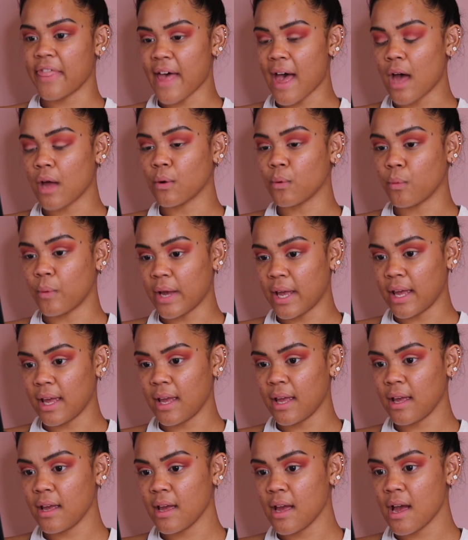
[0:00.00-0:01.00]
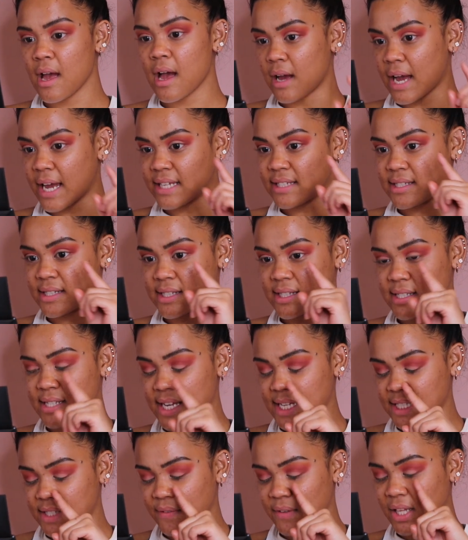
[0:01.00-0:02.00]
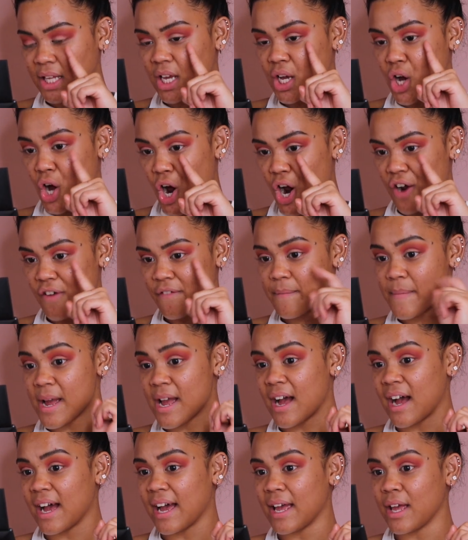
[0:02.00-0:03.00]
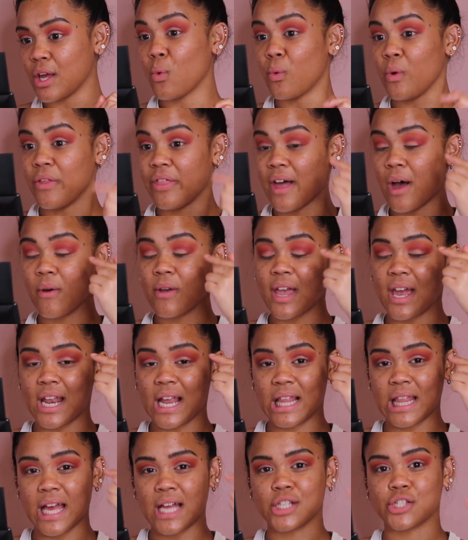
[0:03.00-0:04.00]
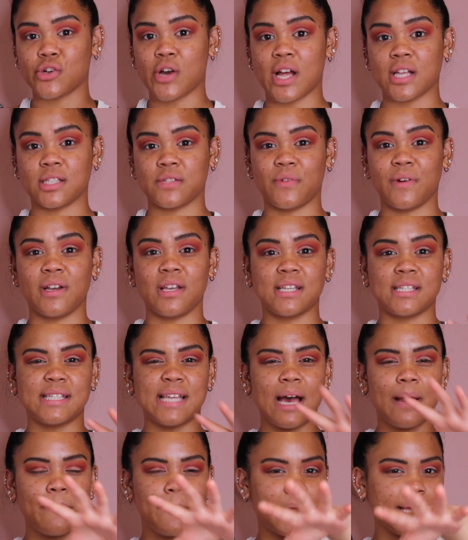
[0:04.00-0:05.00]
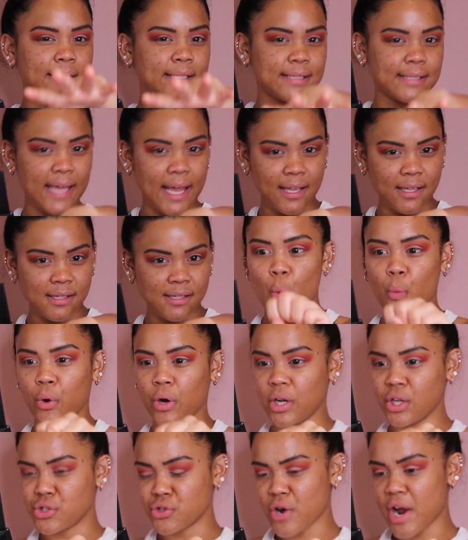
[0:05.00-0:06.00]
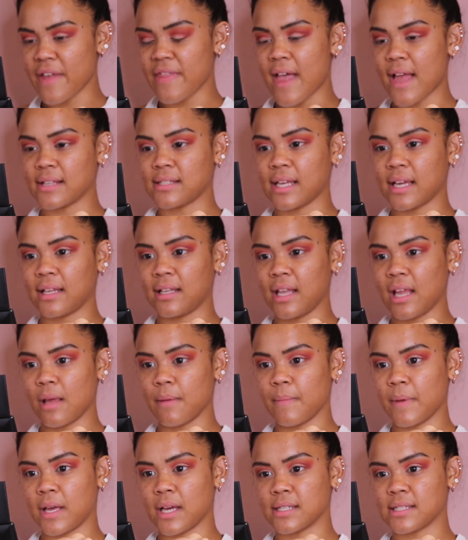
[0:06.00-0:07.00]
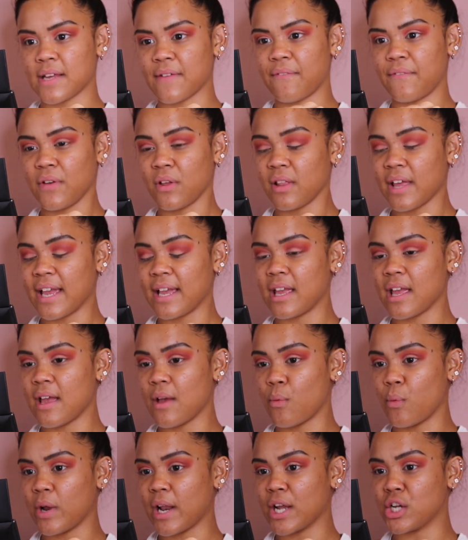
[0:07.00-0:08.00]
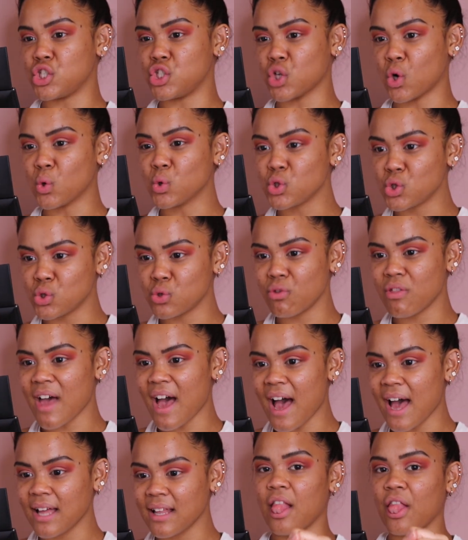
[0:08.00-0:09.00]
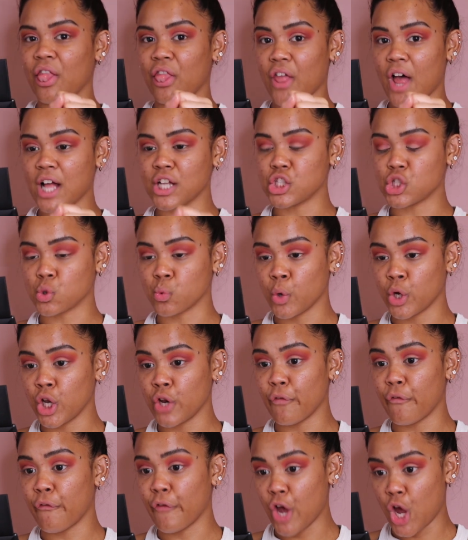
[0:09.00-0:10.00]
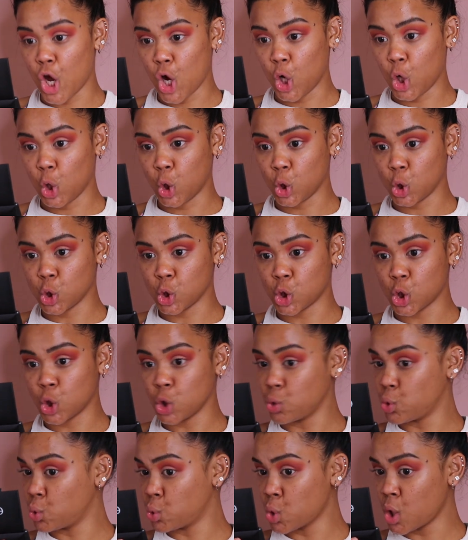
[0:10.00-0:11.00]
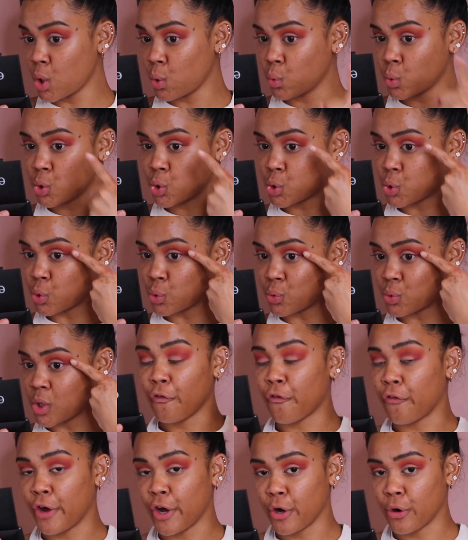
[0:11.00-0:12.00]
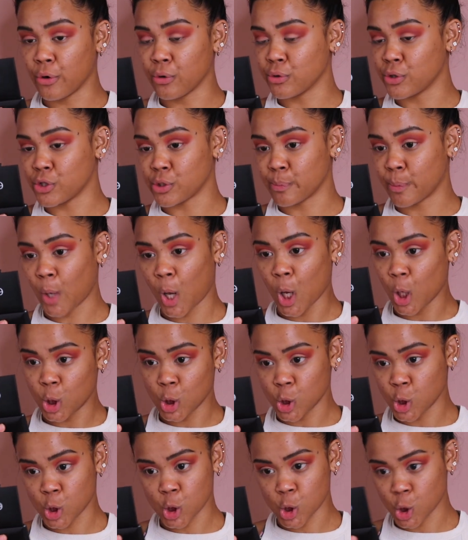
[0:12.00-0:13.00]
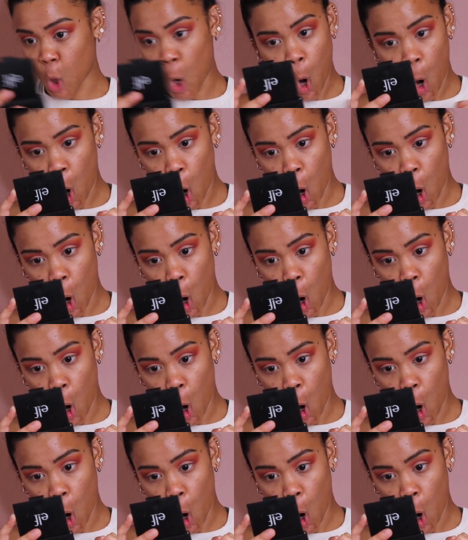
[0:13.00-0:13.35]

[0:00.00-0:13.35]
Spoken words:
That way, I successfully carved my eye without getting that transfer. Does that make sense? We're going to try that technique because I feel like when I don't do that, that's when it fails. And you do not want to fail this blend.